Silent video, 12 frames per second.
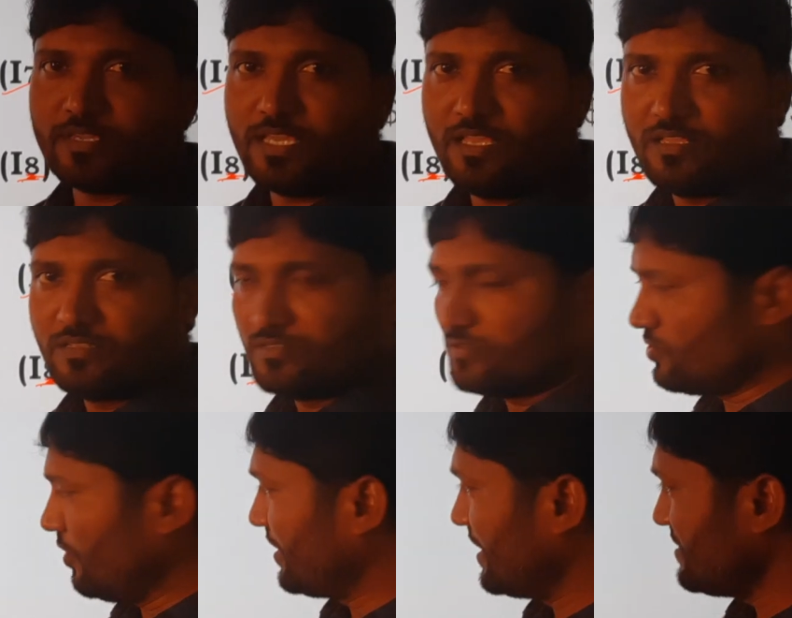okay.
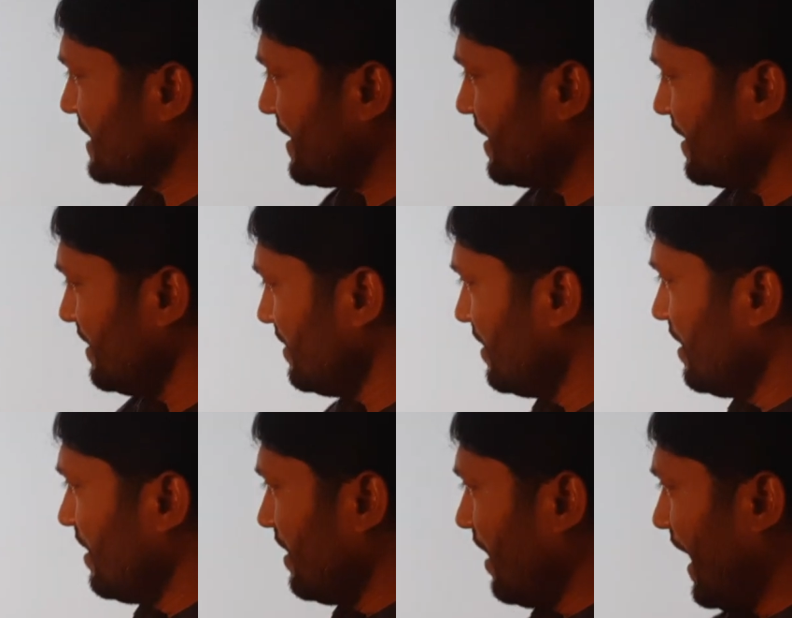So it is ended
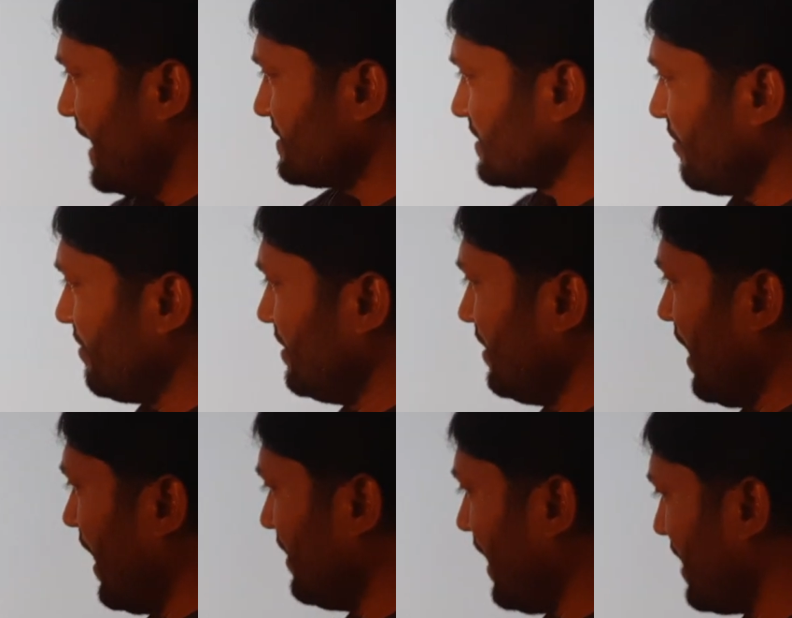in I7
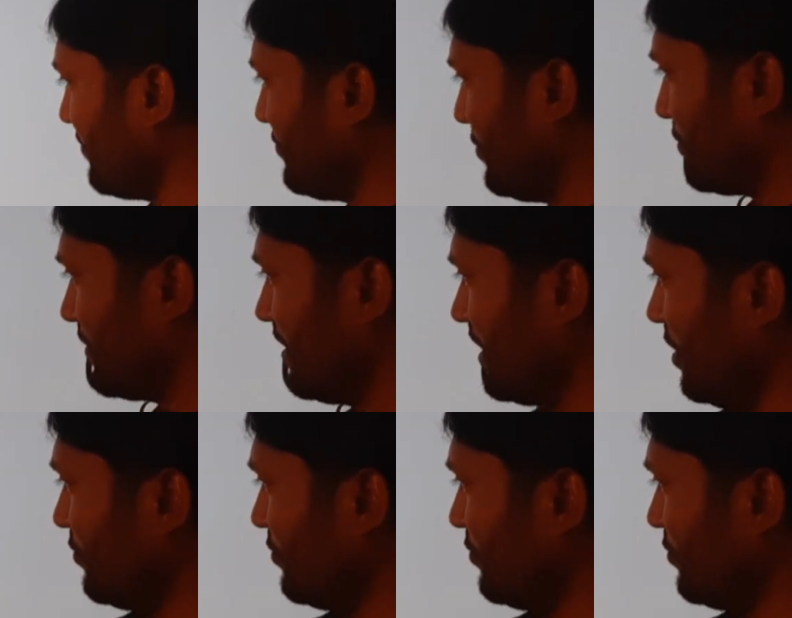and I4.